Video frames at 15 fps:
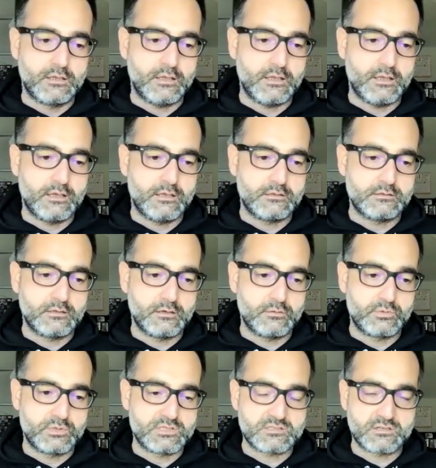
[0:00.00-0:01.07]
And
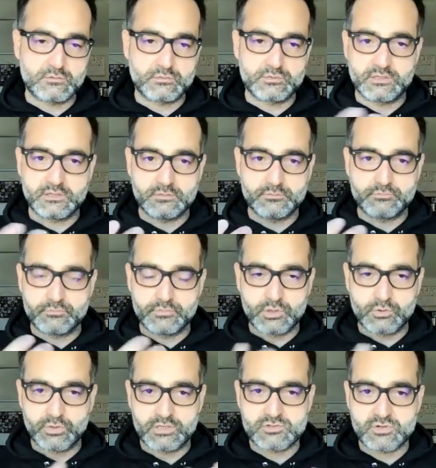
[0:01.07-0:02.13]
we start with a
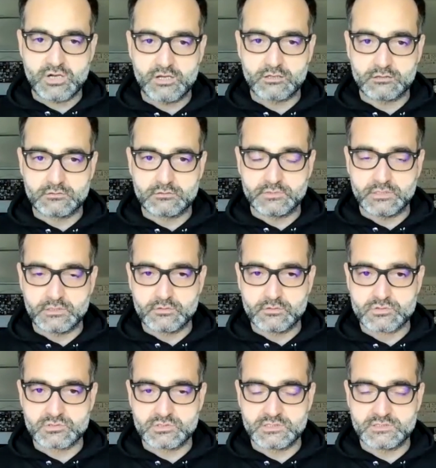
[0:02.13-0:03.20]
quick trial. It
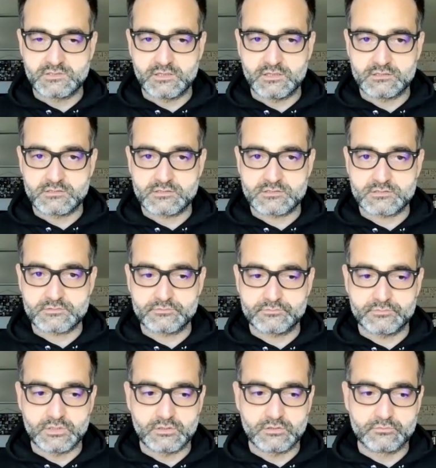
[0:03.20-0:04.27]
usually takes,
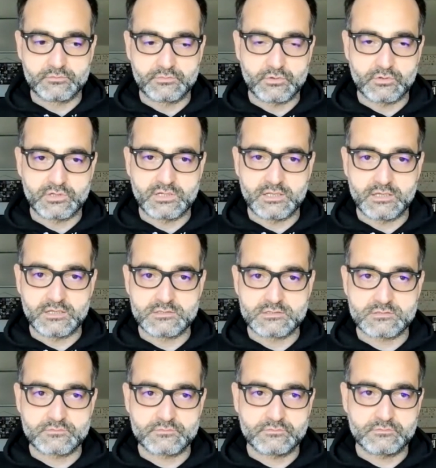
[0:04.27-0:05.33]
30
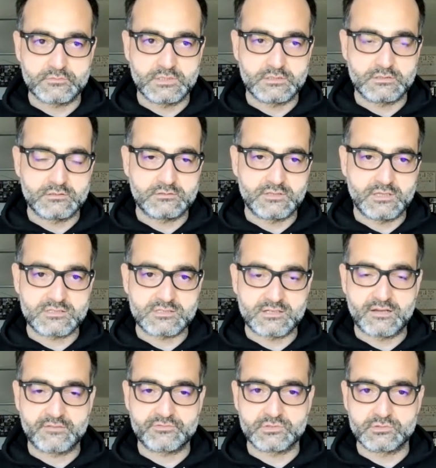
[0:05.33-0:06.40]
days. It takes an
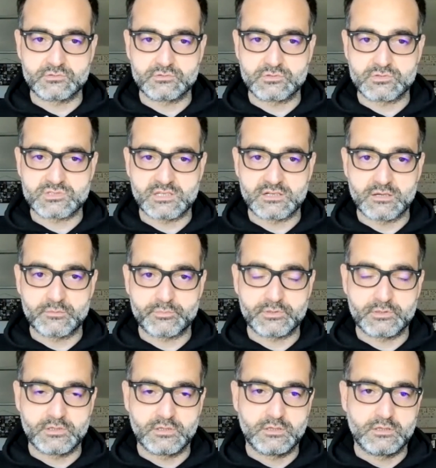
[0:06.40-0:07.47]
afternoon to set up.
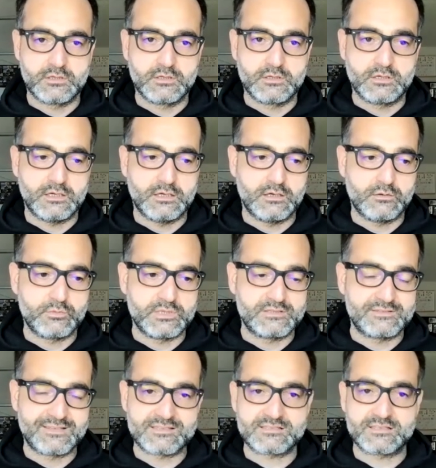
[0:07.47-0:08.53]
We
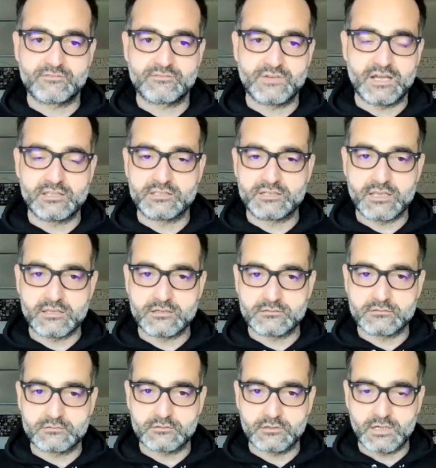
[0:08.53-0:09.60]
test and validate
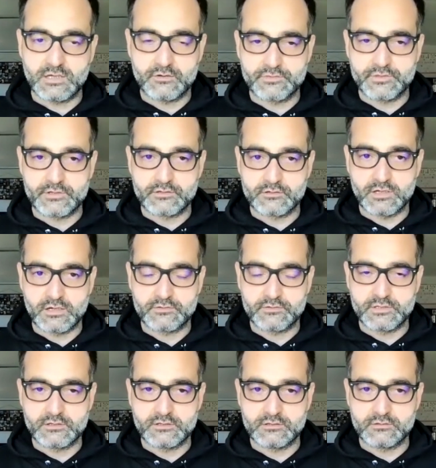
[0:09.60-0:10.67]
how
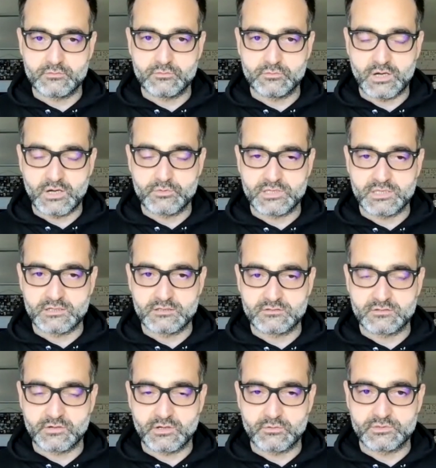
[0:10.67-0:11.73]
we can
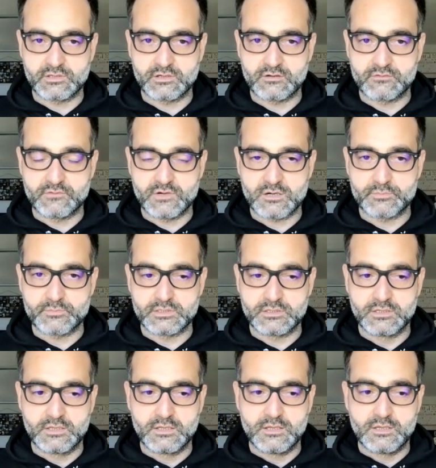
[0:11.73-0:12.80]
integrate with their environment.
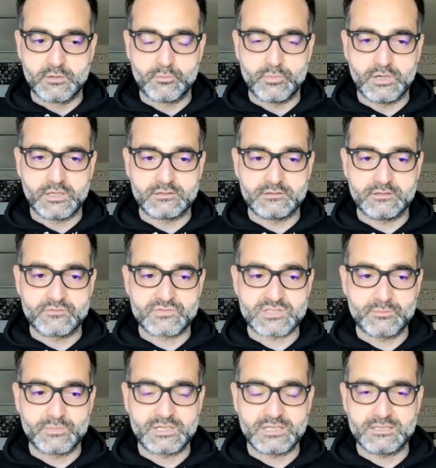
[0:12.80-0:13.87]
But if
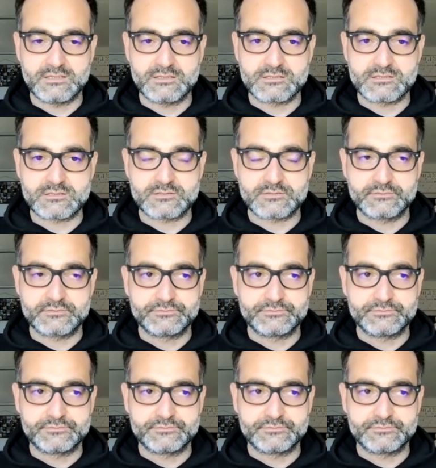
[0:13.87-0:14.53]
somebody is,